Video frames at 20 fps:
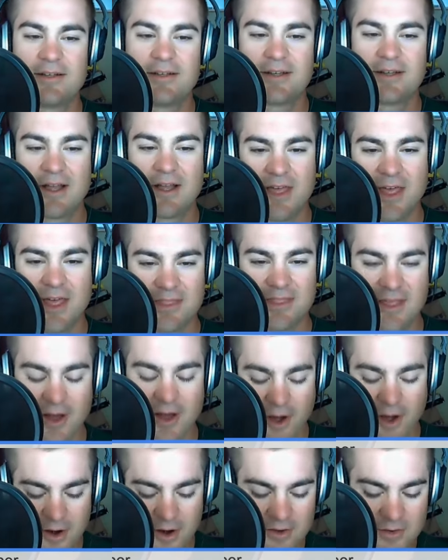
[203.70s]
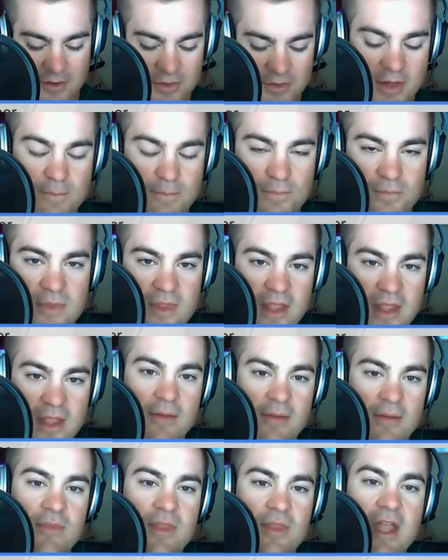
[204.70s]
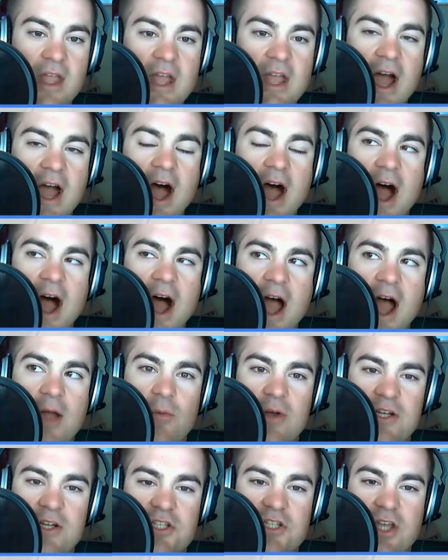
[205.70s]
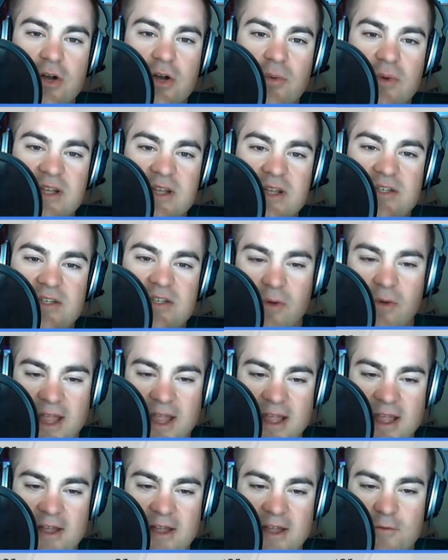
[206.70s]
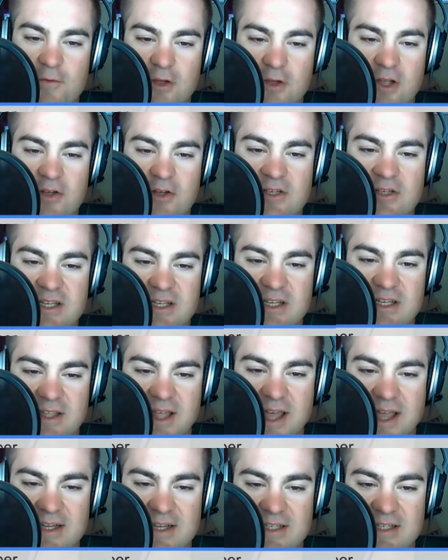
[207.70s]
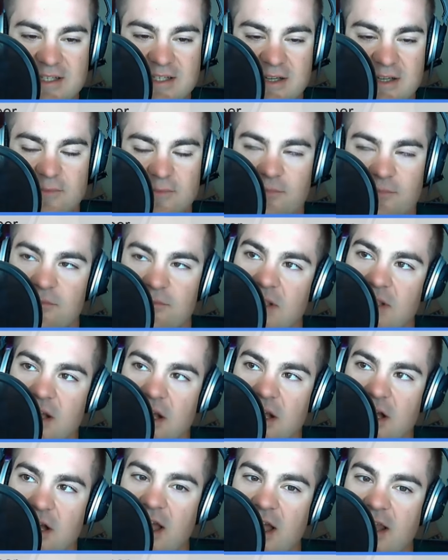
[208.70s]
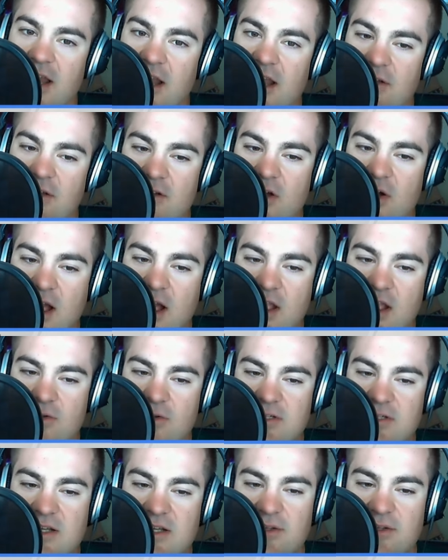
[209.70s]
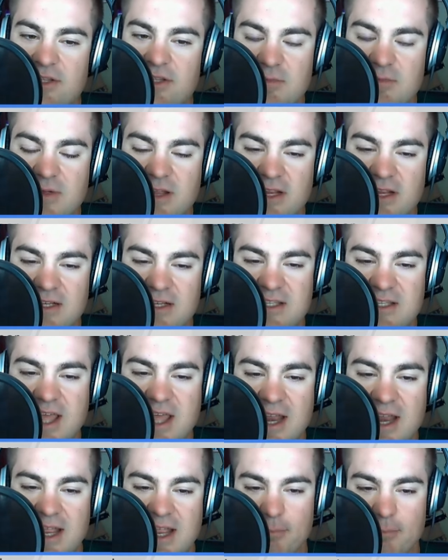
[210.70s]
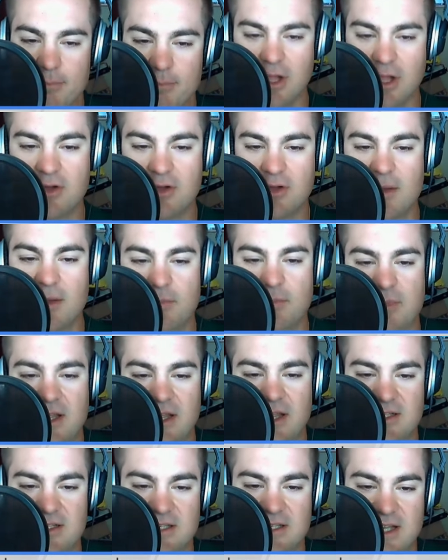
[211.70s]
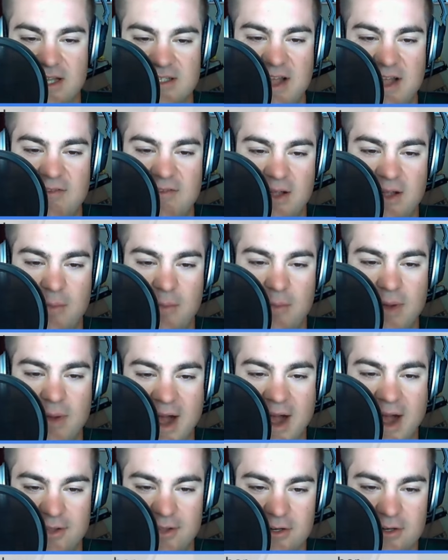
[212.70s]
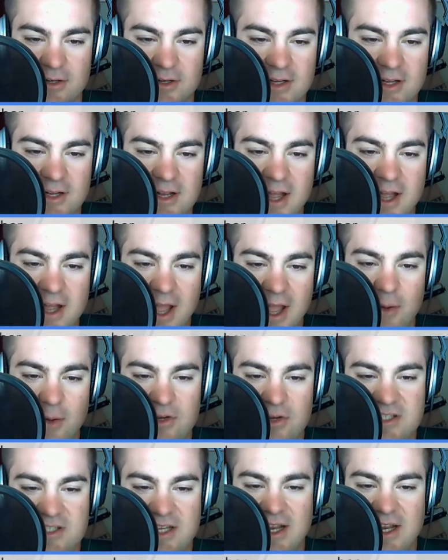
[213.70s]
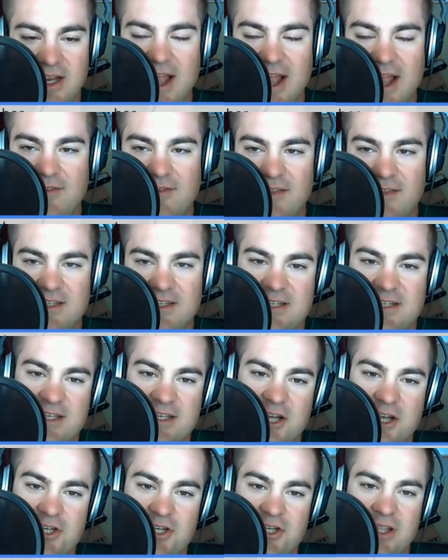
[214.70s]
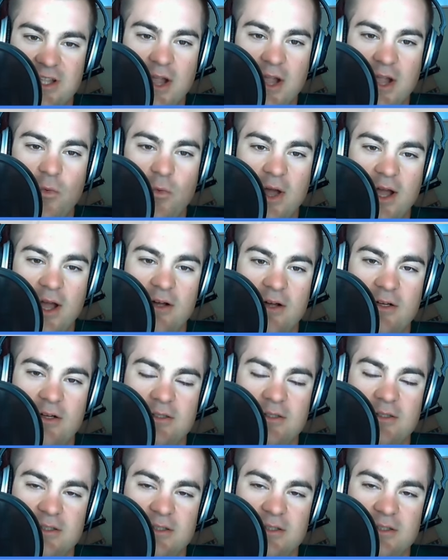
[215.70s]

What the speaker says: the heart the I wish there was a way for you to like oh, and I don't even know how you would deal with this, but it's that it blows up because it doesn't have a compiler. And we're sitting having this discussion like, well,